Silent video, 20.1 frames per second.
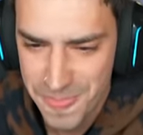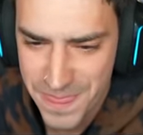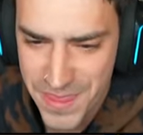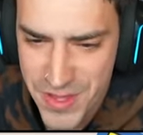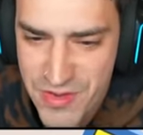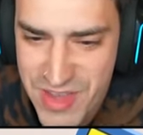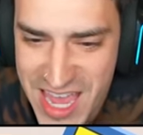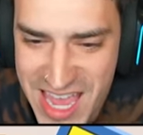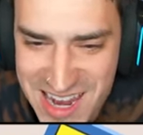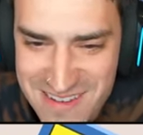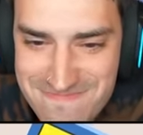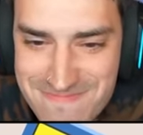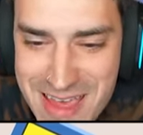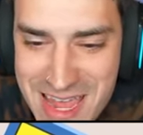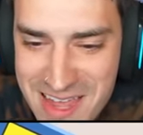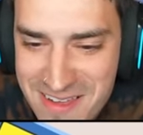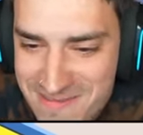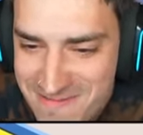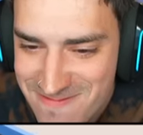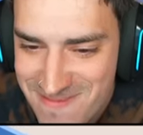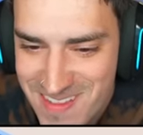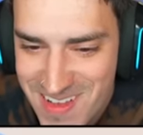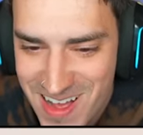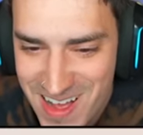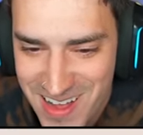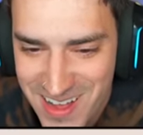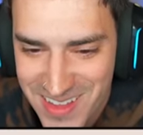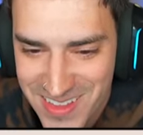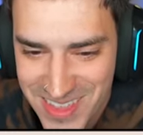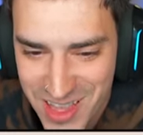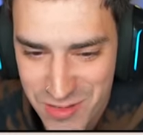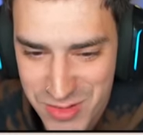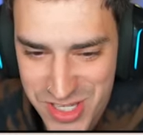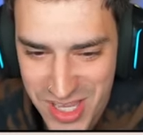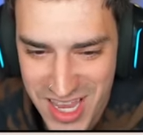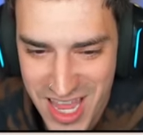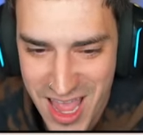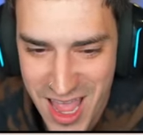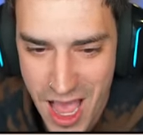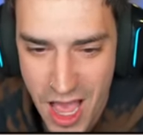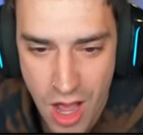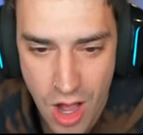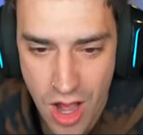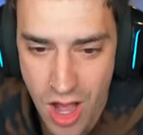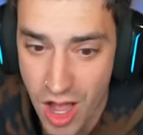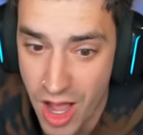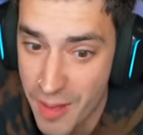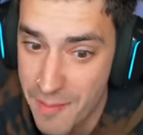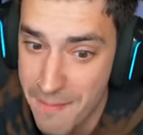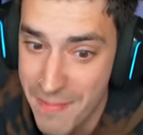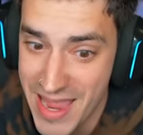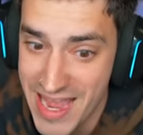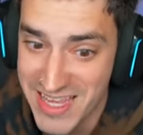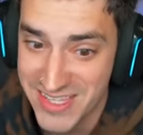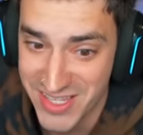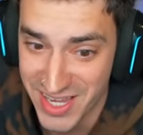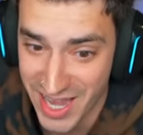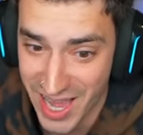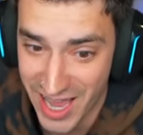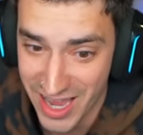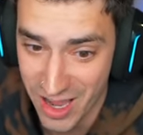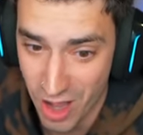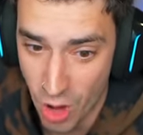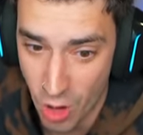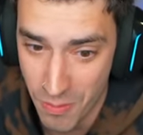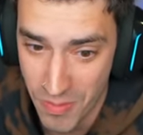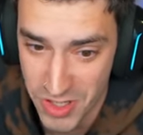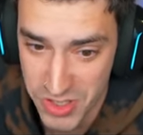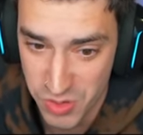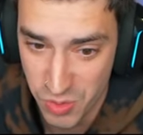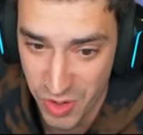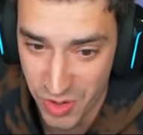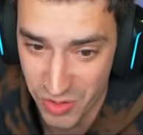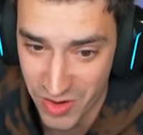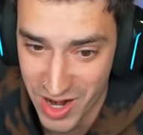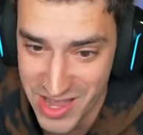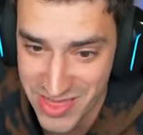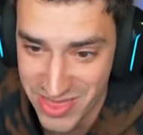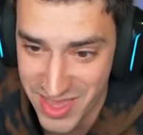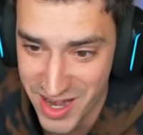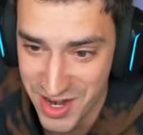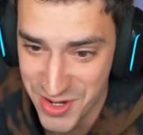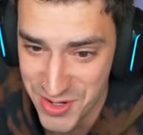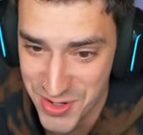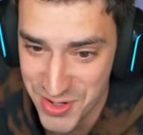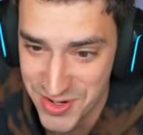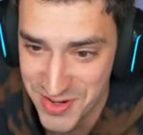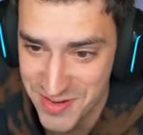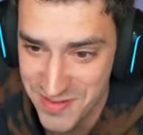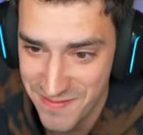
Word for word: You kidding me? That was amazing. I almost went right there, dude.